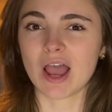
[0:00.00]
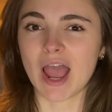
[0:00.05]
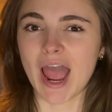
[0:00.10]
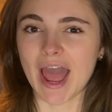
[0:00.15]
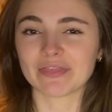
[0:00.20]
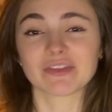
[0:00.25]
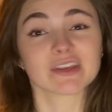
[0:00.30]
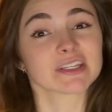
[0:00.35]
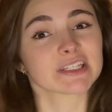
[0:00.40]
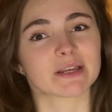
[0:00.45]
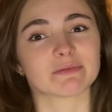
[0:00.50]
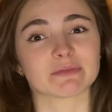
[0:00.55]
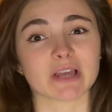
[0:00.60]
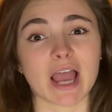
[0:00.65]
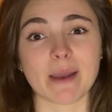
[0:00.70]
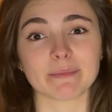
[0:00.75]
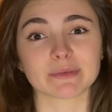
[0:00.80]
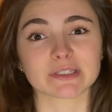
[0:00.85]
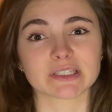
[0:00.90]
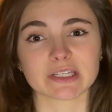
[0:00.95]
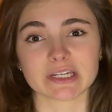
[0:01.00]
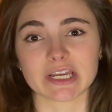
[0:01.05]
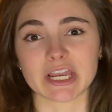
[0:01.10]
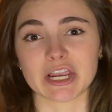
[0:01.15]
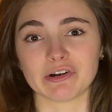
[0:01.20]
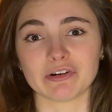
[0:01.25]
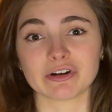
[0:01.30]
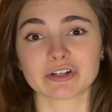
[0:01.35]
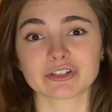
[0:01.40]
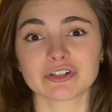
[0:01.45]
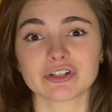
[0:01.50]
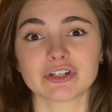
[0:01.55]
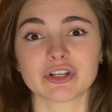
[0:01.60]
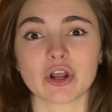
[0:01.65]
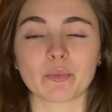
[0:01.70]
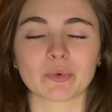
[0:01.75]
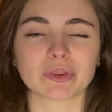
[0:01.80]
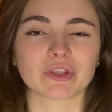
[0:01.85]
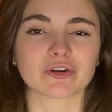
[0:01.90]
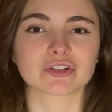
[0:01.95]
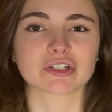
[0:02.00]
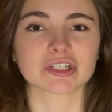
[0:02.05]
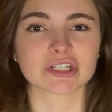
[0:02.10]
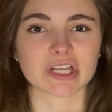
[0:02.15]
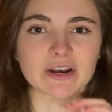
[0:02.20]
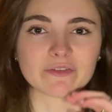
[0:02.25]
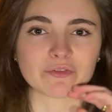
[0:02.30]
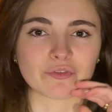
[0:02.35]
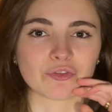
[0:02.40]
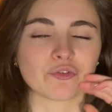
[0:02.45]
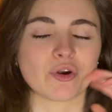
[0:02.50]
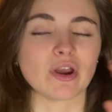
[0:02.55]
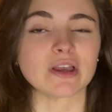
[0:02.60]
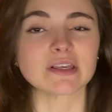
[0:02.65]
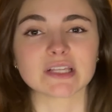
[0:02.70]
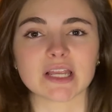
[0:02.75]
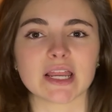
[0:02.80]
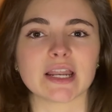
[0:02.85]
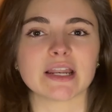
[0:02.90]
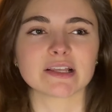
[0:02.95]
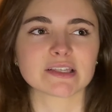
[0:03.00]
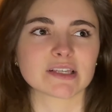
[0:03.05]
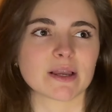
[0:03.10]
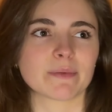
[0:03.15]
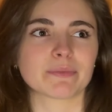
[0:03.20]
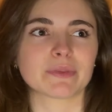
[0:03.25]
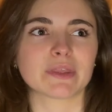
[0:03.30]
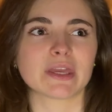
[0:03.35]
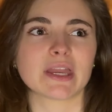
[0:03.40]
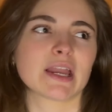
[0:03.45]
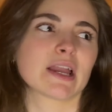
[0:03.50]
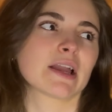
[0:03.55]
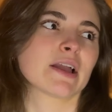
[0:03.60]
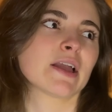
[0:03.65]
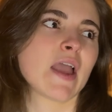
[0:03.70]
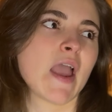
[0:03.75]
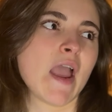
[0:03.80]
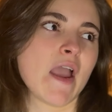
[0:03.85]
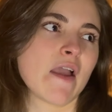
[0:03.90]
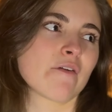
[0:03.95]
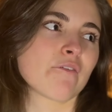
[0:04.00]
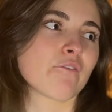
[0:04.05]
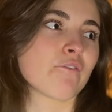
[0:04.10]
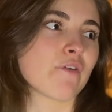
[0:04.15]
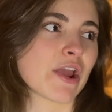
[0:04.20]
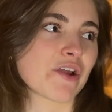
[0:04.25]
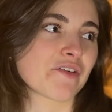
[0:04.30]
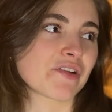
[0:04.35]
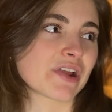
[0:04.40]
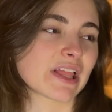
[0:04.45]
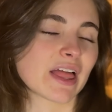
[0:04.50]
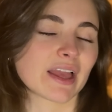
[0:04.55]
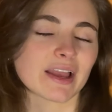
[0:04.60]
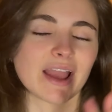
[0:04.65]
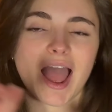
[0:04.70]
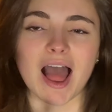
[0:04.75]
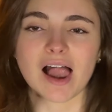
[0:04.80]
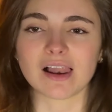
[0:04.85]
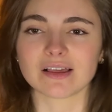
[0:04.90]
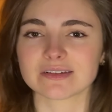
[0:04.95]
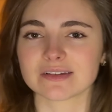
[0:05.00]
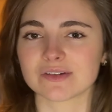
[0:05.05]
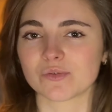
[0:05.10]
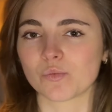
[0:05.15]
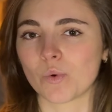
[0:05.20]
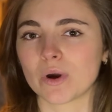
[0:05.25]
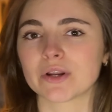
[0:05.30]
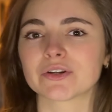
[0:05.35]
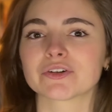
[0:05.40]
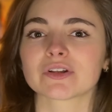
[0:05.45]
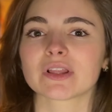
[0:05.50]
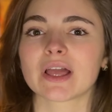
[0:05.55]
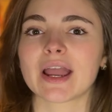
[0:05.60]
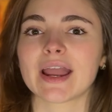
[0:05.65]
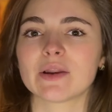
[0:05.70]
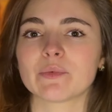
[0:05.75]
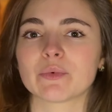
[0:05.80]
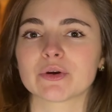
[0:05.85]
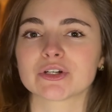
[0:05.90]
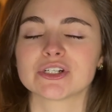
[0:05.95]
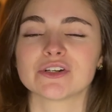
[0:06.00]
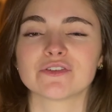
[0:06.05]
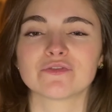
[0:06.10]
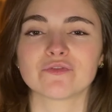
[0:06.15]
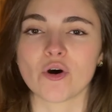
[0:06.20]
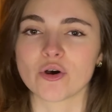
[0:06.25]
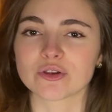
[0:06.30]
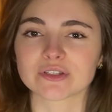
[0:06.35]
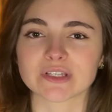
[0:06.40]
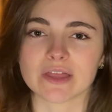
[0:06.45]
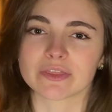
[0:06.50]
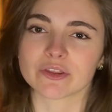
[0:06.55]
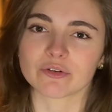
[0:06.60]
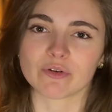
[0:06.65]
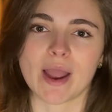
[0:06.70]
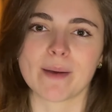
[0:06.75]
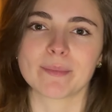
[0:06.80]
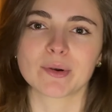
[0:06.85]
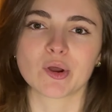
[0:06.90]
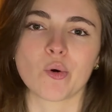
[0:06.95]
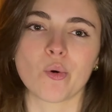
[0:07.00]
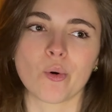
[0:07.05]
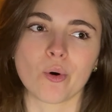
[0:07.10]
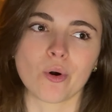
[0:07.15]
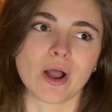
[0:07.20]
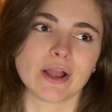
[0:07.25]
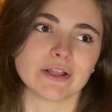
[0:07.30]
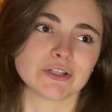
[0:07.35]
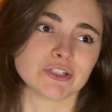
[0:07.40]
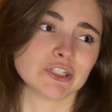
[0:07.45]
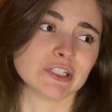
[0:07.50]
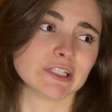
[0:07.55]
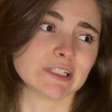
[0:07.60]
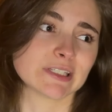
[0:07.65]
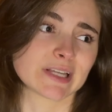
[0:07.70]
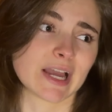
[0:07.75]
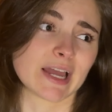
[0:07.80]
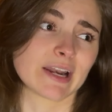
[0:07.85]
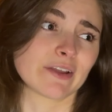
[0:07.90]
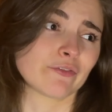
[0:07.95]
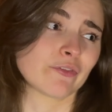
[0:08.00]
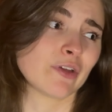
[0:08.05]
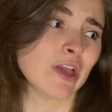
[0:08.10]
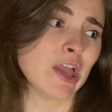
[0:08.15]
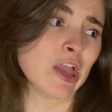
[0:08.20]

at the same time as the character, you know, when they're just kind of thrust into something very like Alice in Wonderland, where she falls down the rabbit hole and she's kind of